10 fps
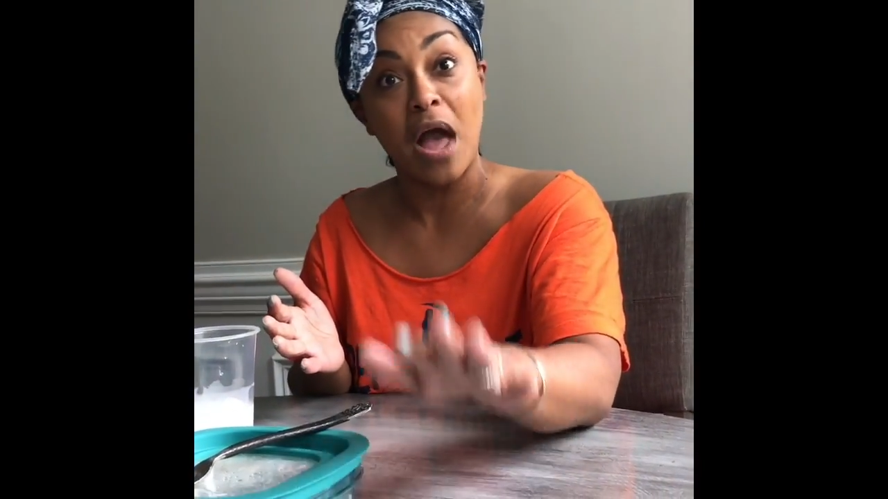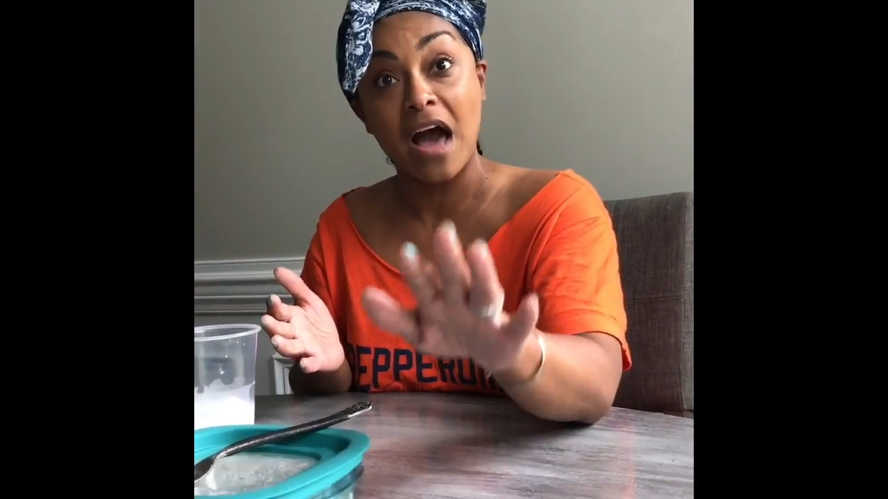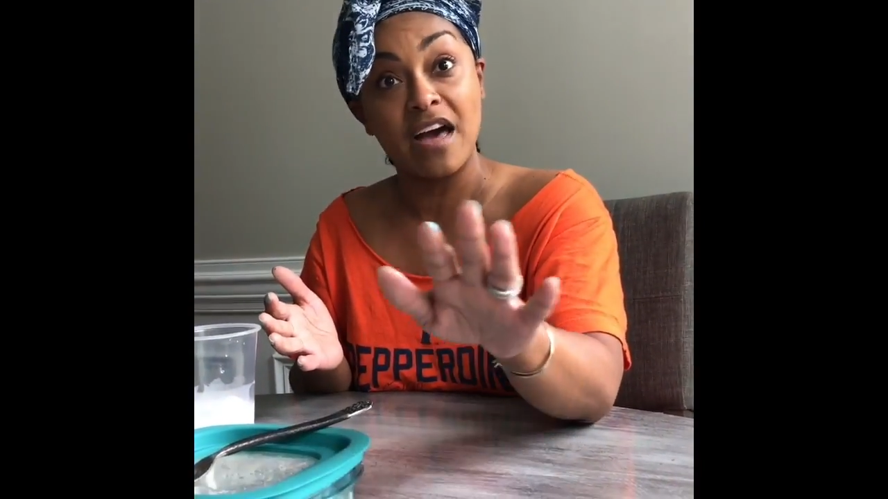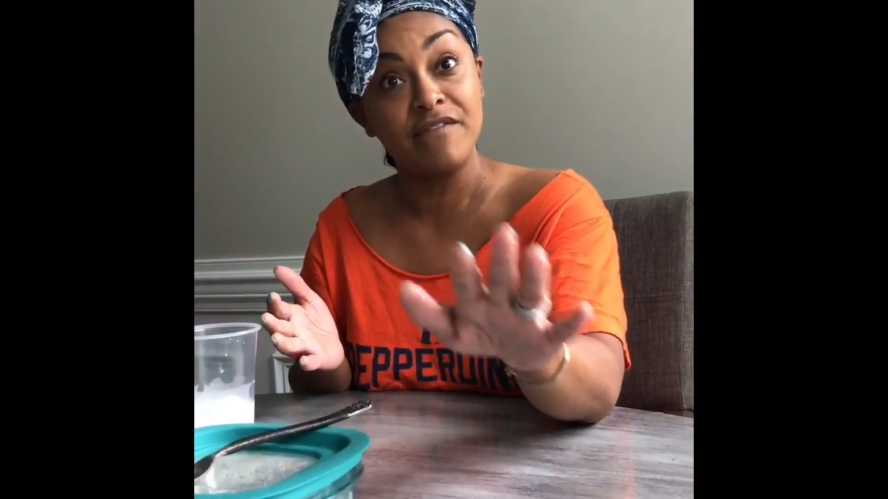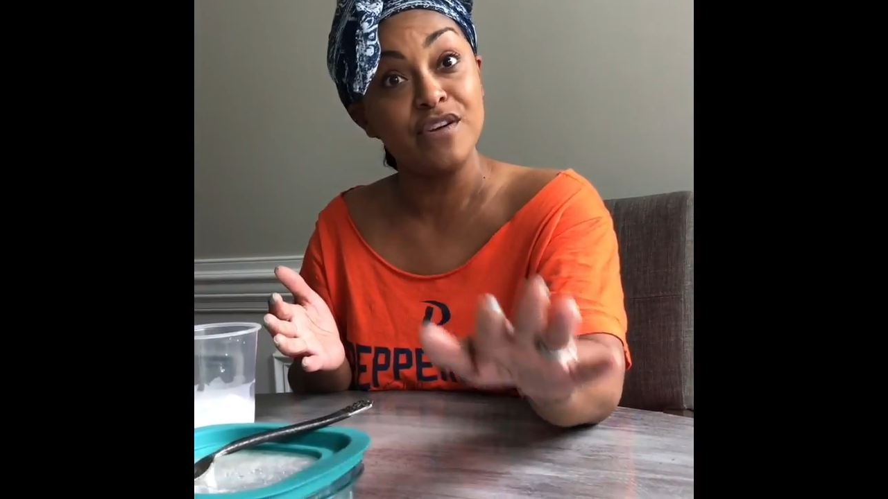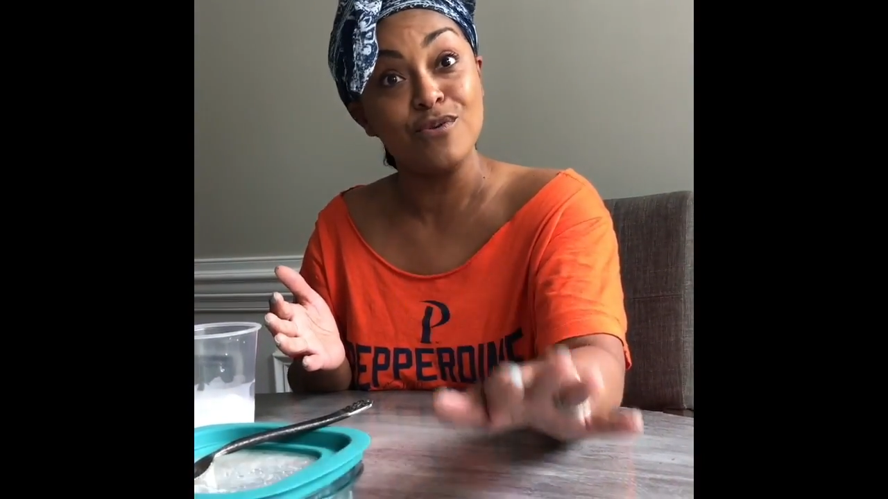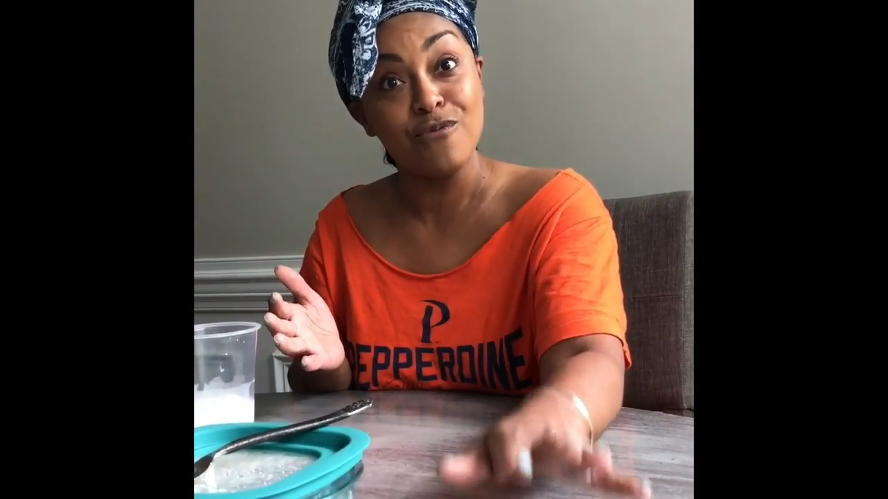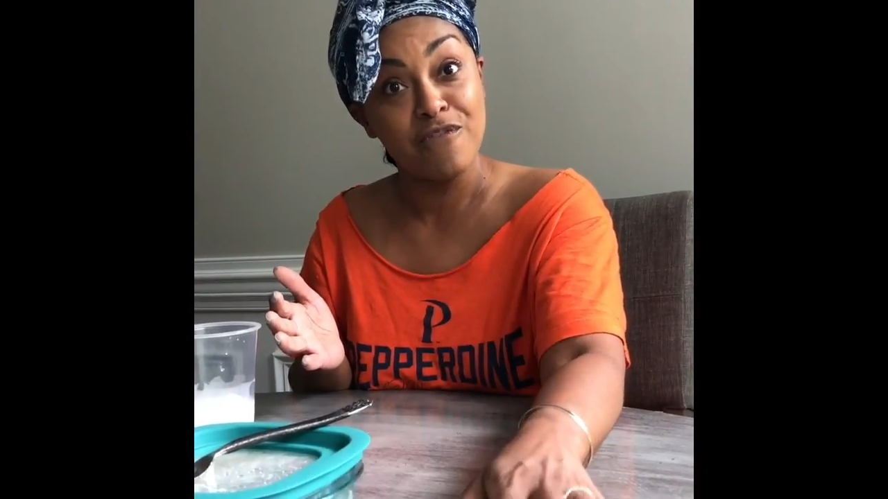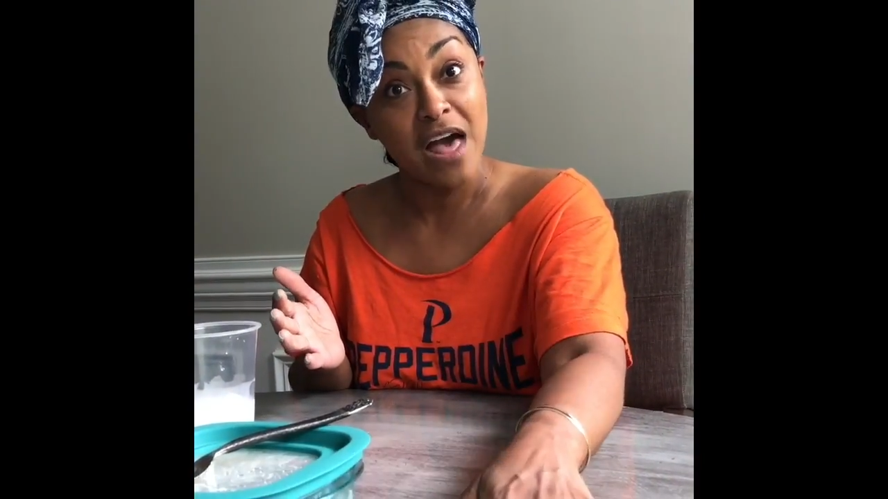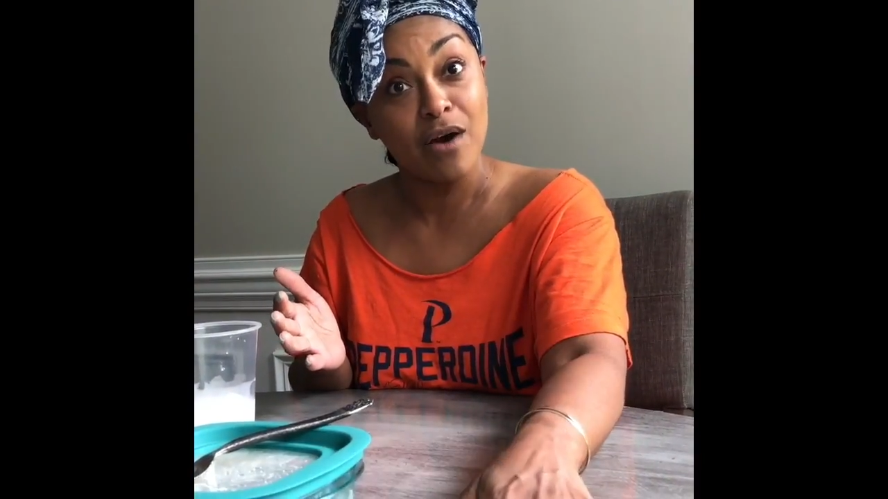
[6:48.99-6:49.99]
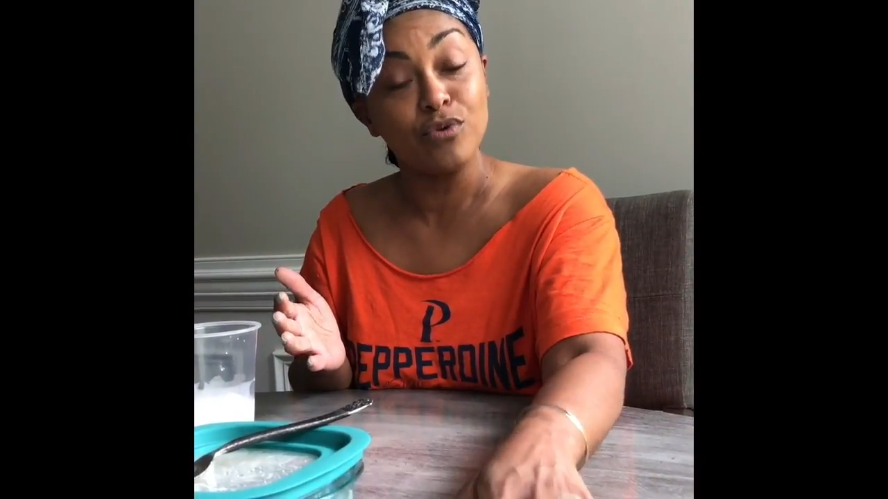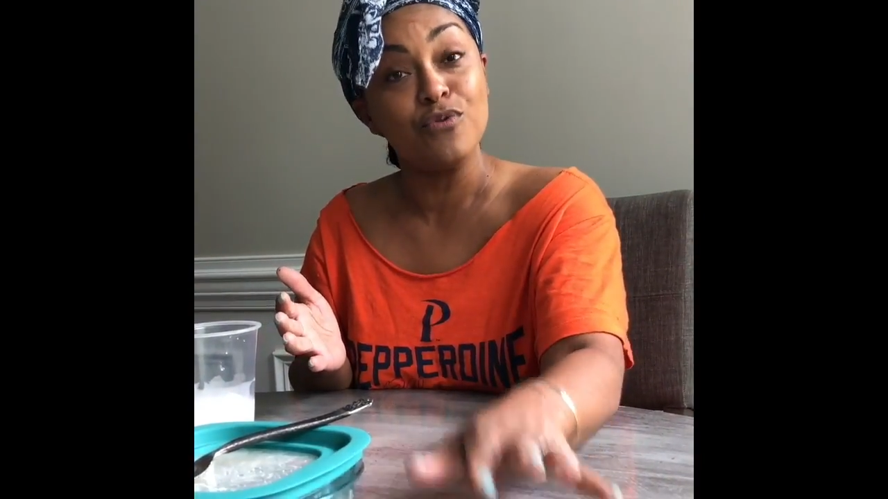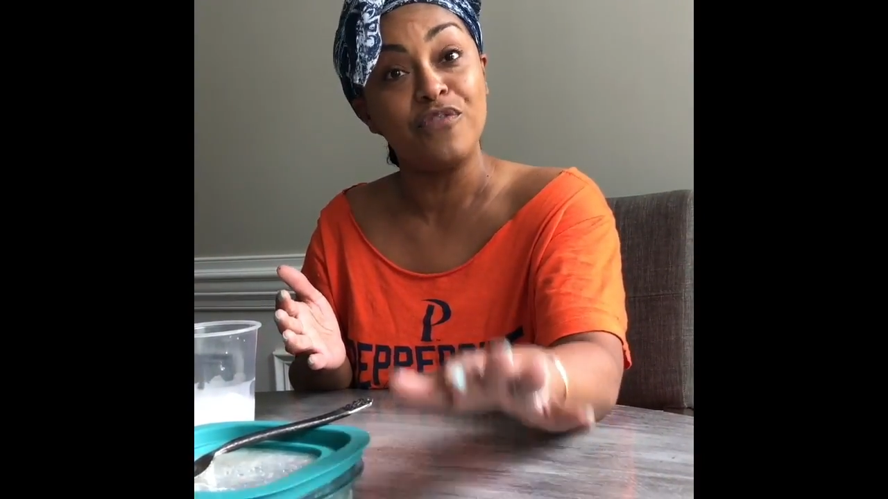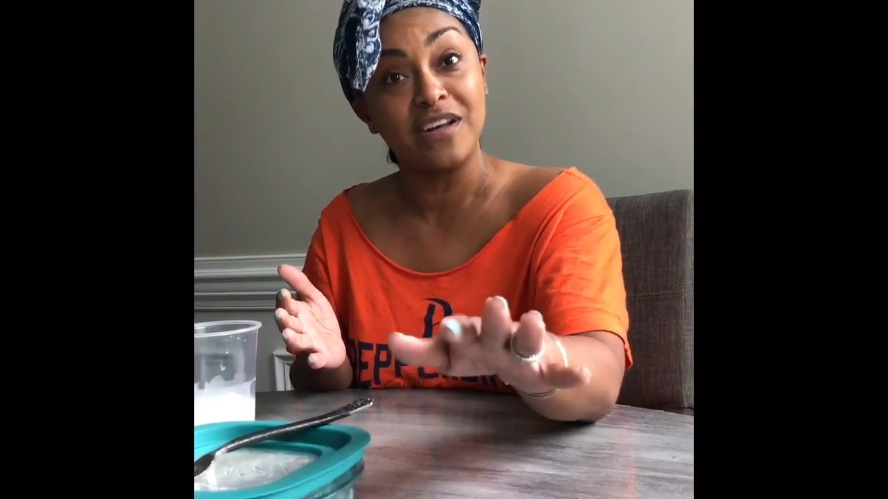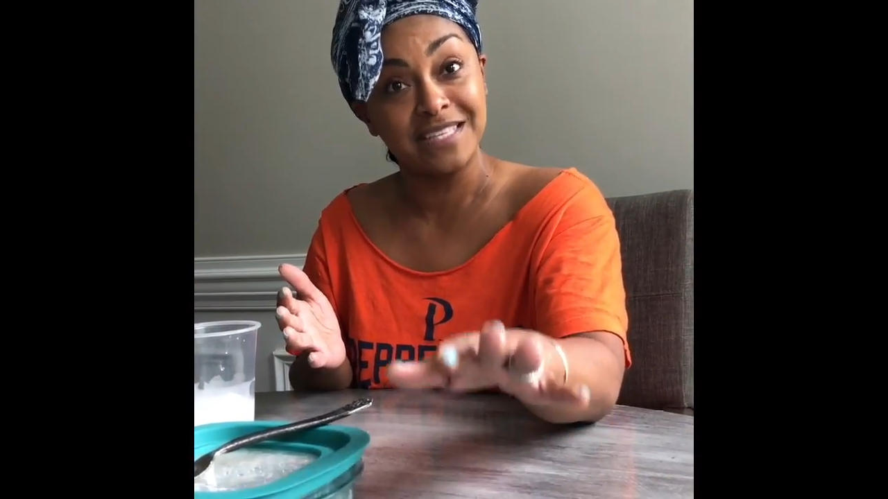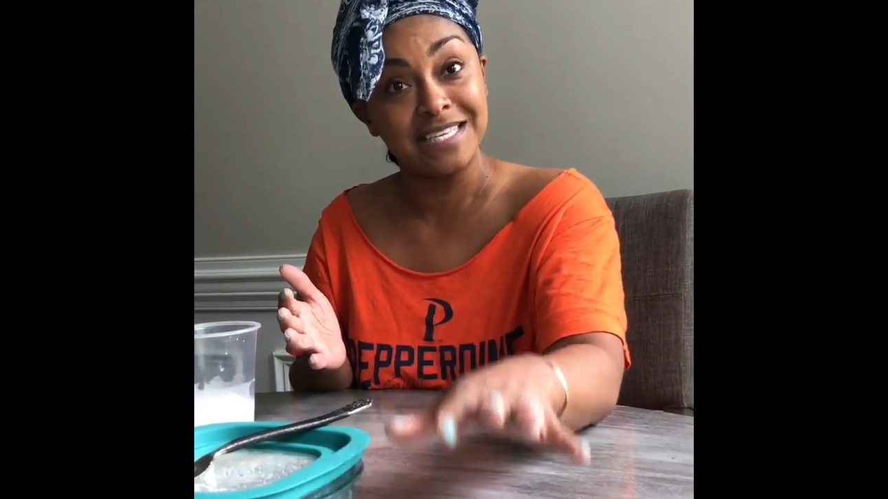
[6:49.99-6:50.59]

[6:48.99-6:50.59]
however you felt the